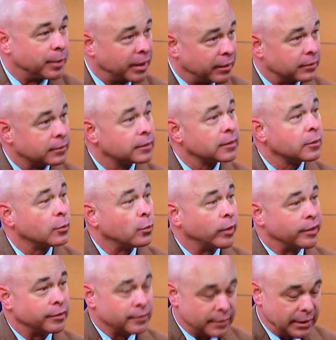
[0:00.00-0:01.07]
But
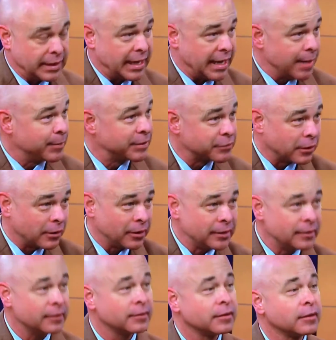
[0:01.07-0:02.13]
when the game is
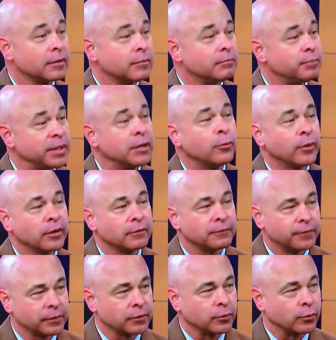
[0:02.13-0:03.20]
on, be aware
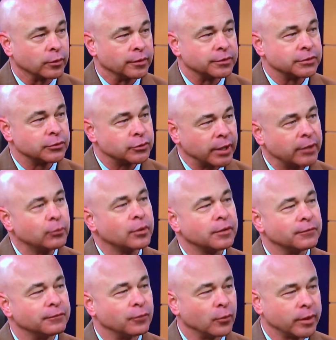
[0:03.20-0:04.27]
of filler words. Try to
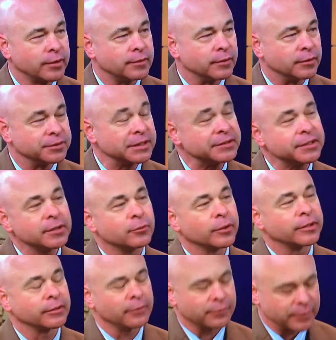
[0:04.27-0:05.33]
avoid those. I'll tell you
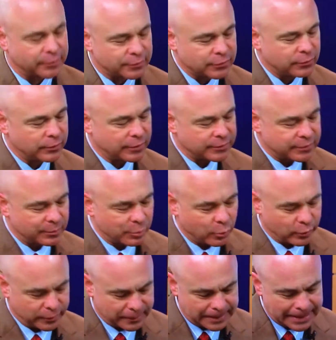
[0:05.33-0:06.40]
one other thing, too, that's
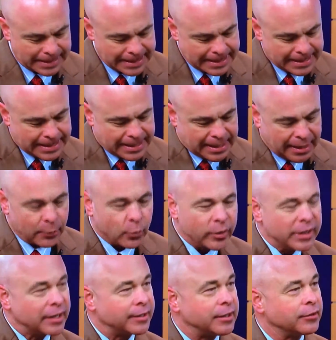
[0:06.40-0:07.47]
important. And
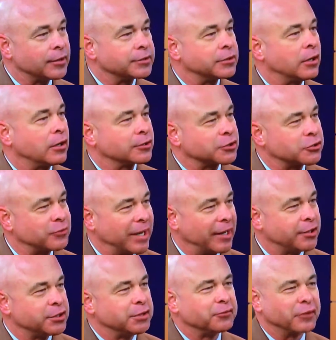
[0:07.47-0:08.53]
we're not here to talk
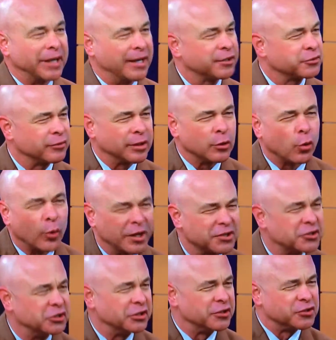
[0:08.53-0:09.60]
strategy for answering
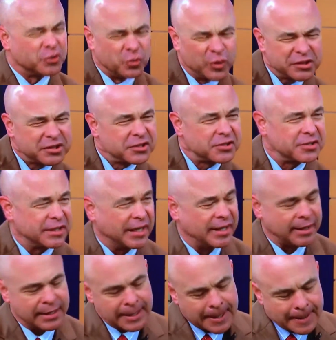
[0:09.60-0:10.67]
questions and what to
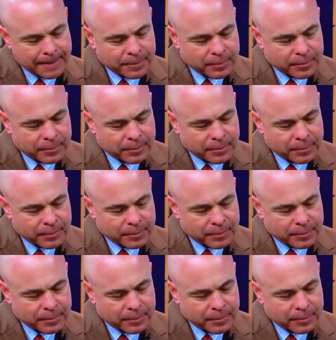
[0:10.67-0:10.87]
say,